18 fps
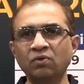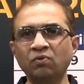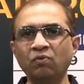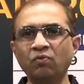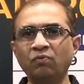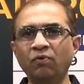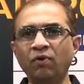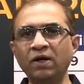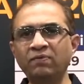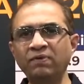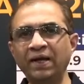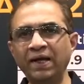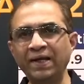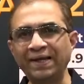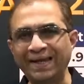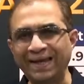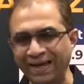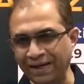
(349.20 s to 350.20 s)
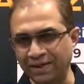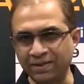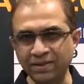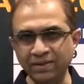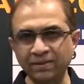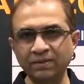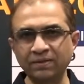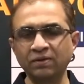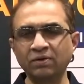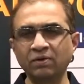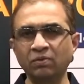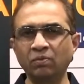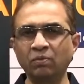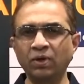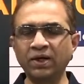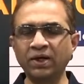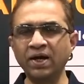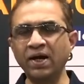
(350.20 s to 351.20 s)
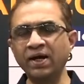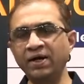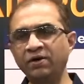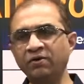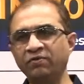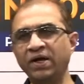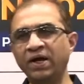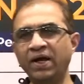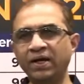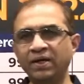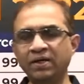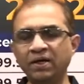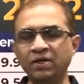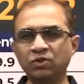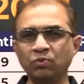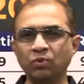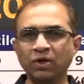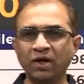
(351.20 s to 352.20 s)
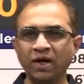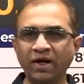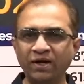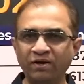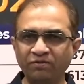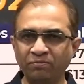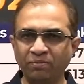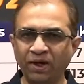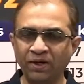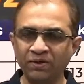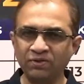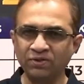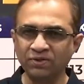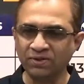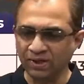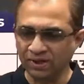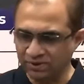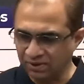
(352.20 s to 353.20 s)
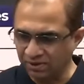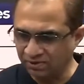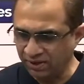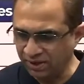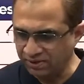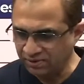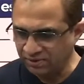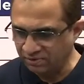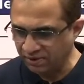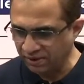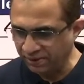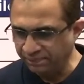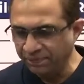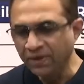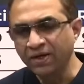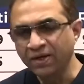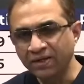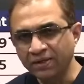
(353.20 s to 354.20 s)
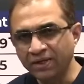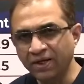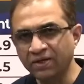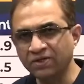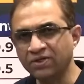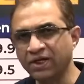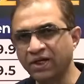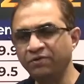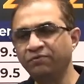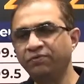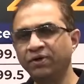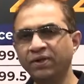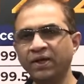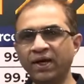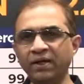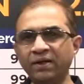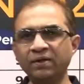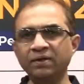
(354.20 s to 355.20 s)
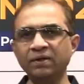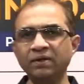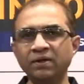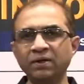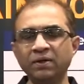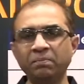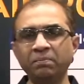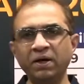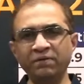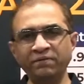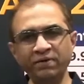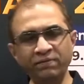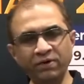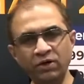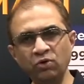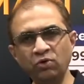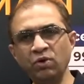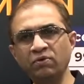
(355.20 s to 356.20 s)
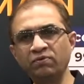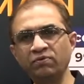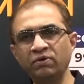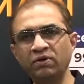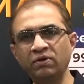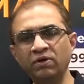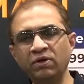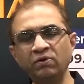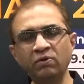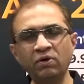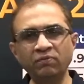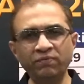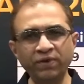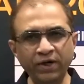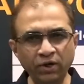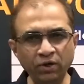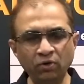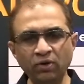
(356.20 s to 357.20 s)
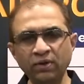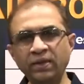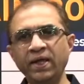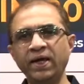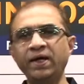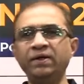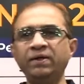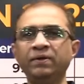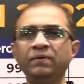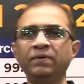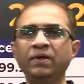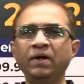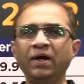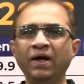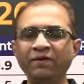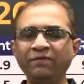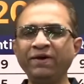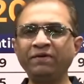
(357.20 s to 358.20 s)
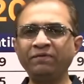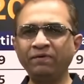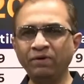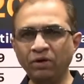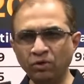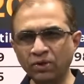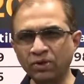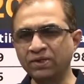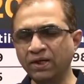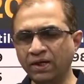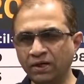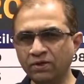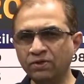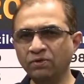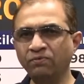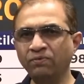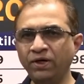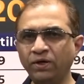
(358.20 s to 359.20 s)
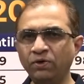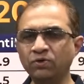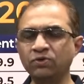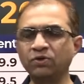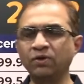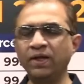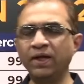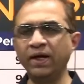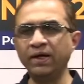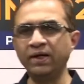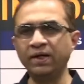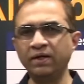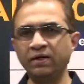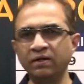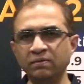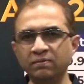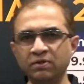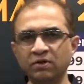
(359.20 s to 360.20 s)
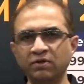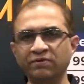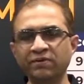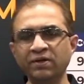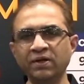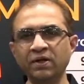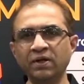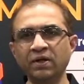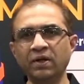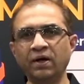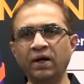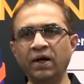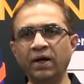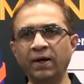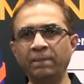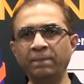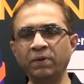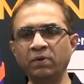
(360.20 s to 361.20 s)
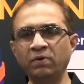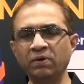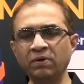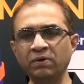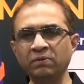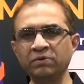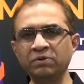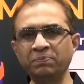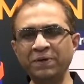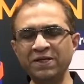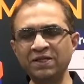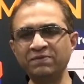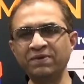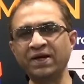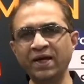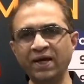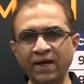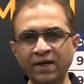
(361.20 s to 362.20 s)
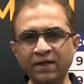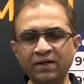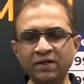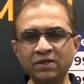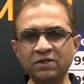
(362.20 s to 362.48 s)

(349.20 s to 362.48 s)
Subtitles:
what will I get? What kind of NITs, what kind of branches, etc., etc. There is time for that, but we will do a video on that. In fact, we will do a series of videos on that in terms of specific NITs,